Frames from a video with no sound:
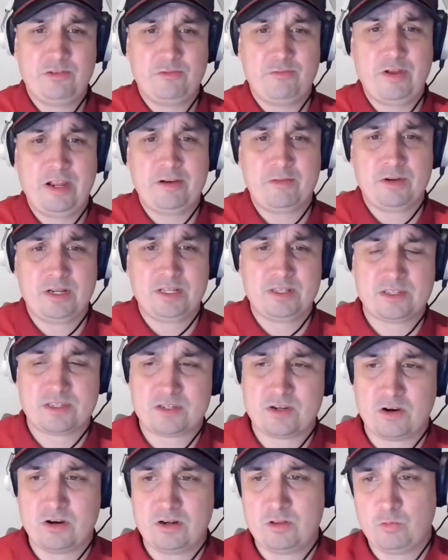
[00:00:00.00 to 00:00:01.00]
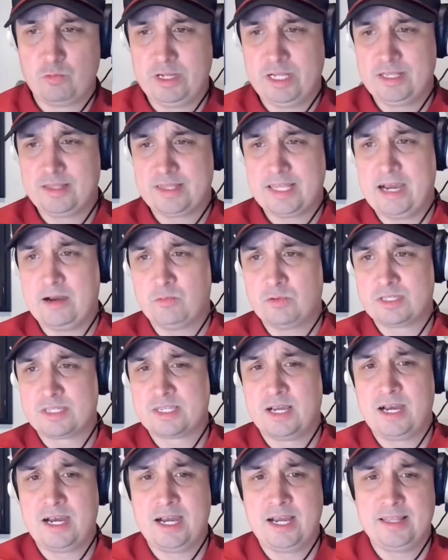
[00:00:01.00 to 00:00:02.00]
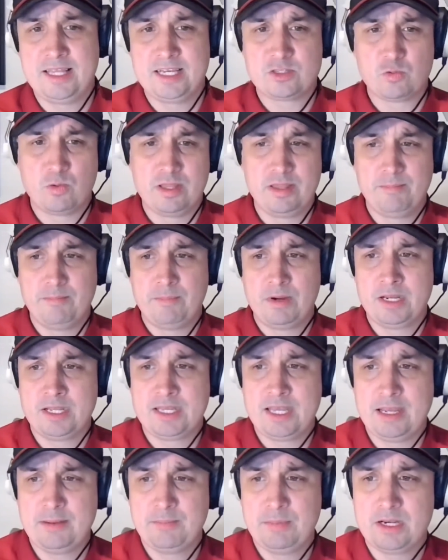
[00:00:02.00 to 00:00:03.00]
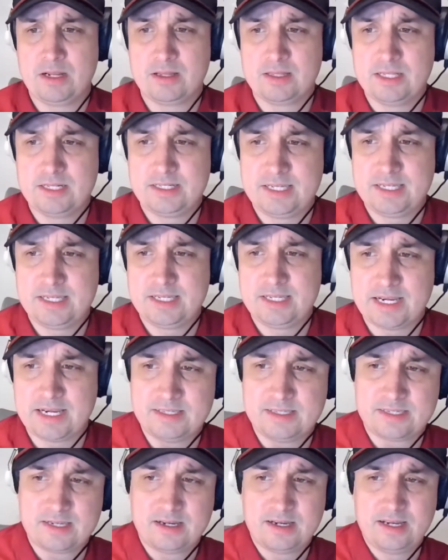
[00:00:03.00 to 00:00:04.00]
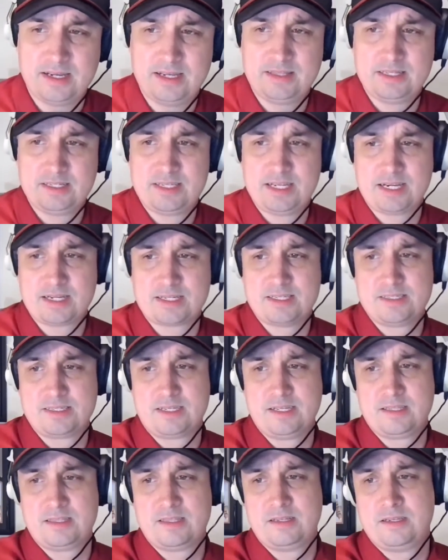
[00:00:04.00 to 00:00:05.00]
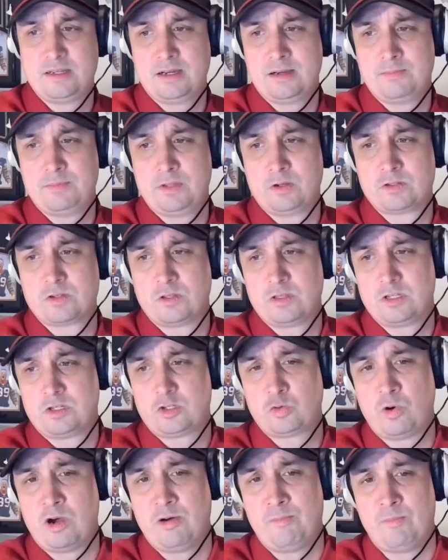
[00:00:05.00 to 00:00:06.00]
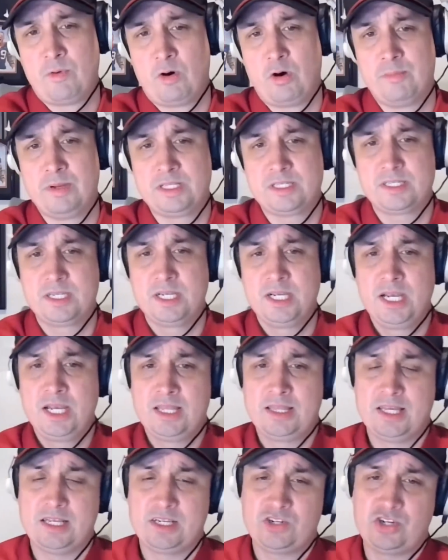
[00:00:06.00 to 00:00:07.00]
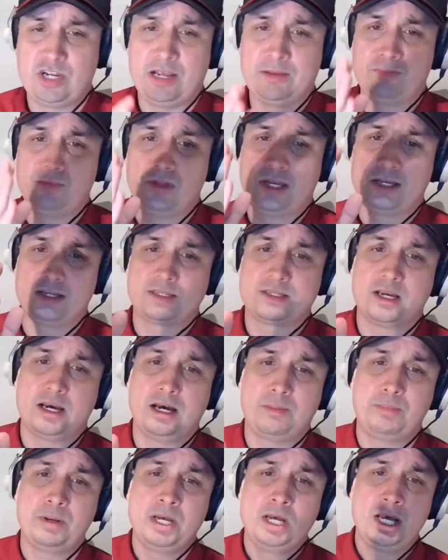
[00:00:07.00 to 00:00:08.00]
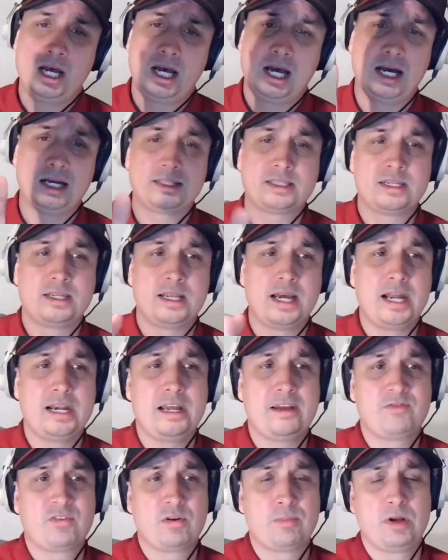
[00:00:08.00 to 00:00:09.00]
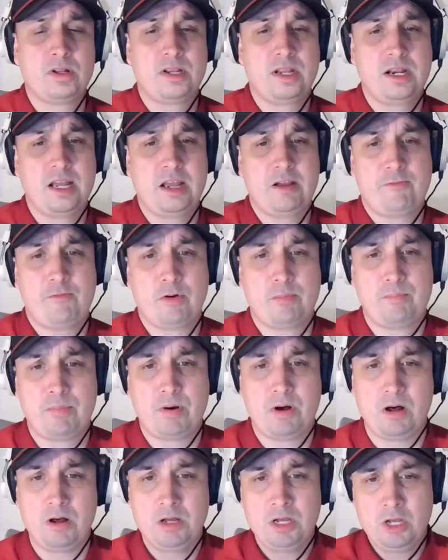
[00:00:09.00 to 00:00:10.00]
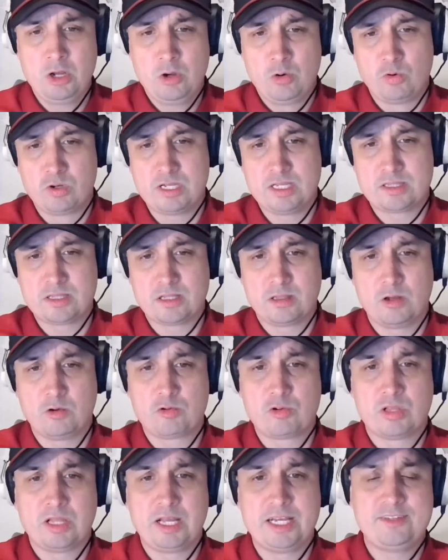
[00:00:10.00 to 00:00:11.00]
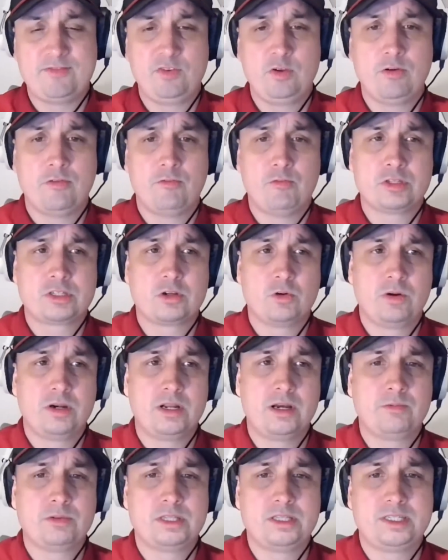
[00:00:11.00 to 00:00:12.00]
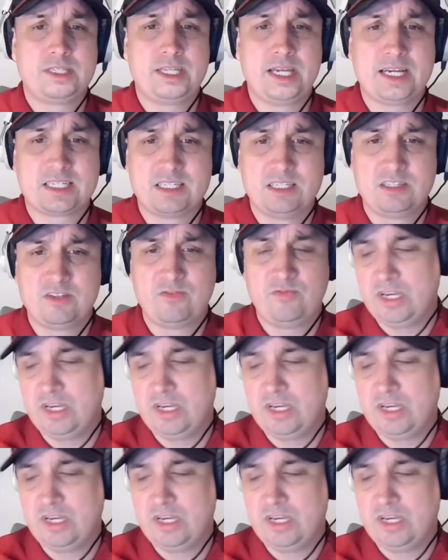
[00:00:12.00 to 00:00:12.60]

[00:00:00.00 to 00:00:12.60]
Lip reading: favorite at the start of the week. That was high. That's why the money came in on the Texans, and the Texans get the dub. Those are the 12 moments that shape things up. Tonight after Monday Night Football, we'll get the localized view of what's going on with the Texans